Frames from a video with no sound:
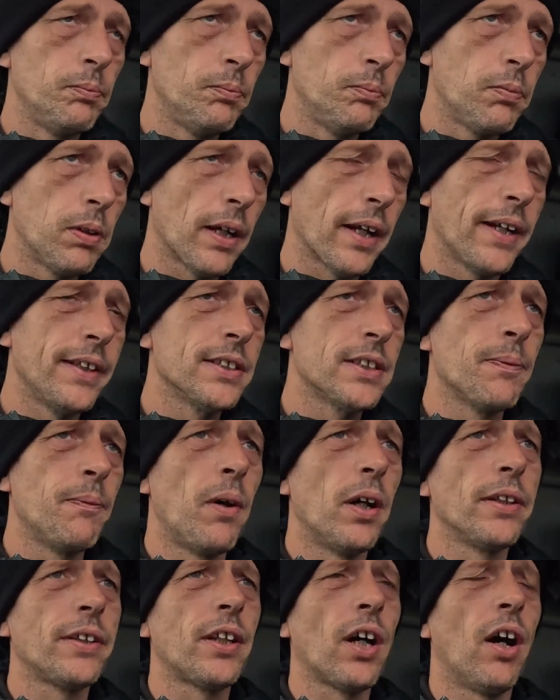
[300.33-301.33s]
bring into
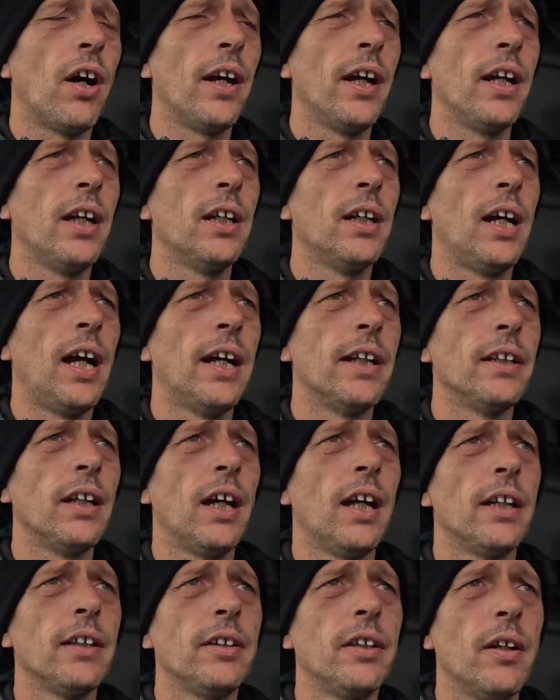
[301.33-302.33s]
my diet,
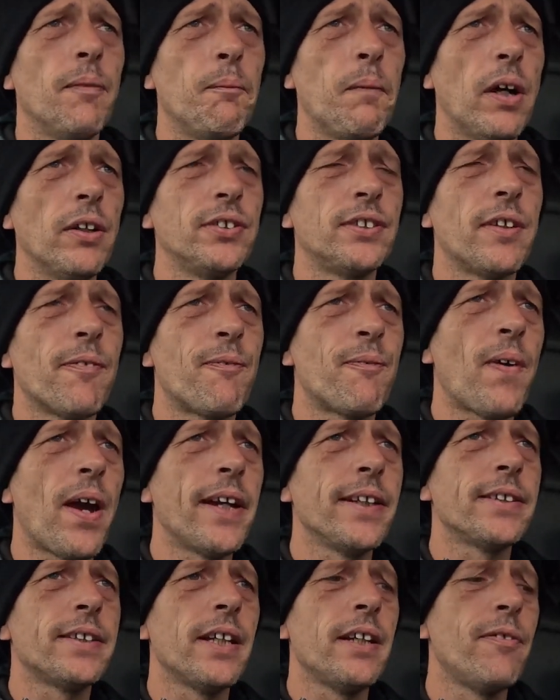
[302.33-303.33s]
and the most
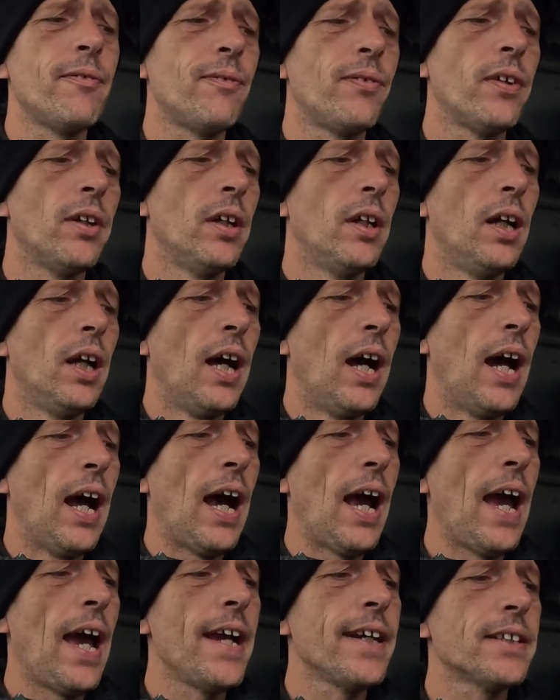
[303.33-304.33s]
effective
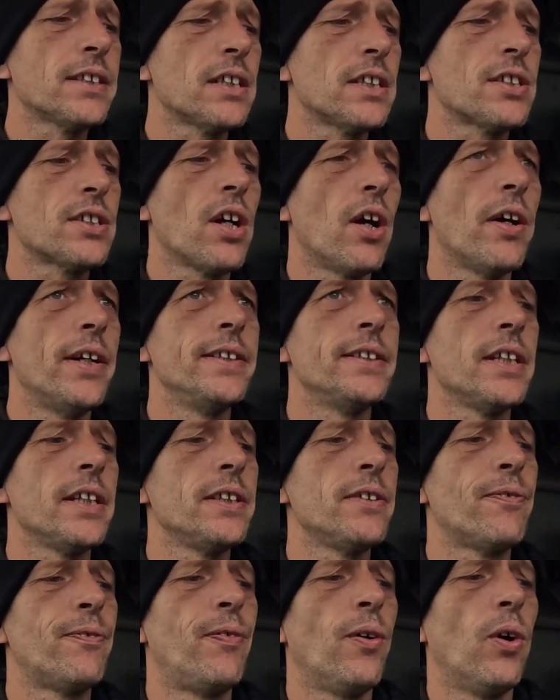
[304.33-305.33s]

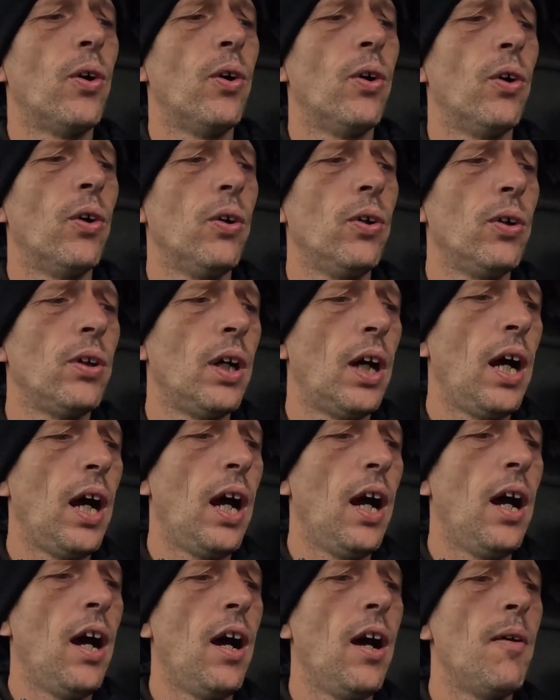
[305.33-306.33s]
exercises for
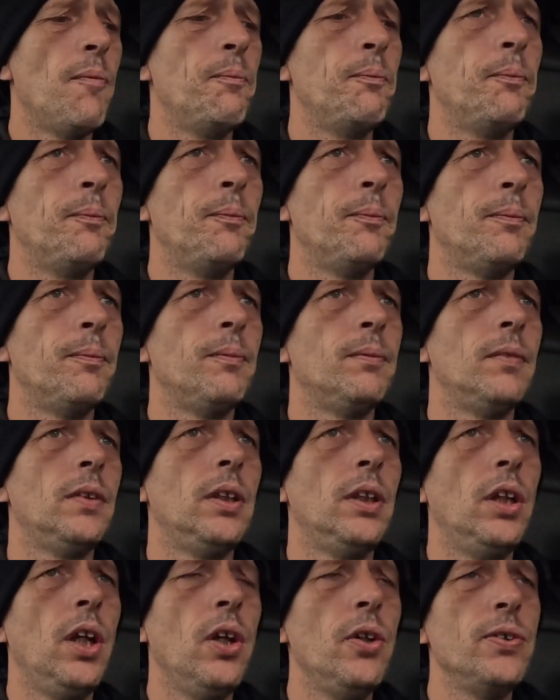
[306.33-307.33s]

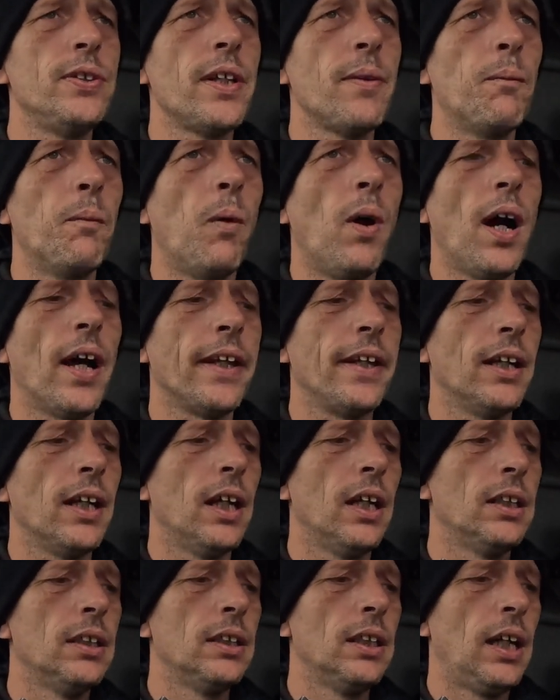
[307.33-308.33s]
losing weight.
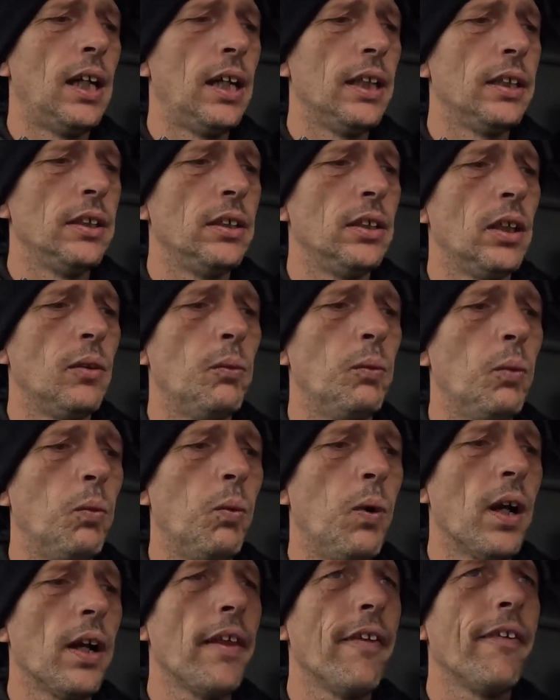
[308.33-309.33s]
And
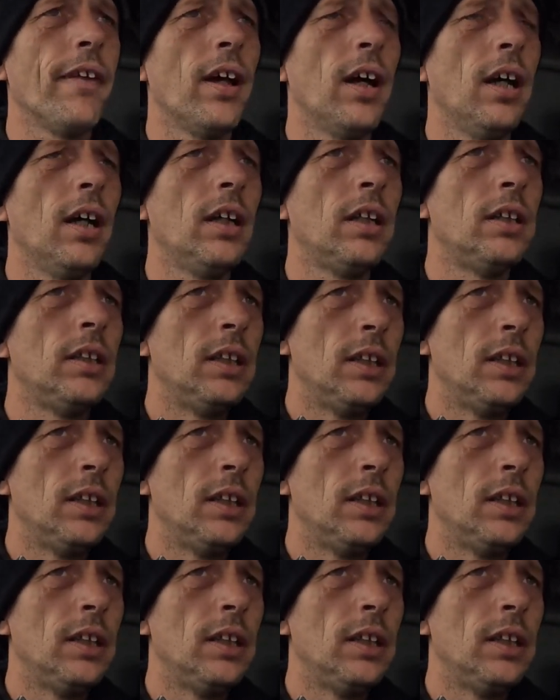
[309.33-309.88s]
one of the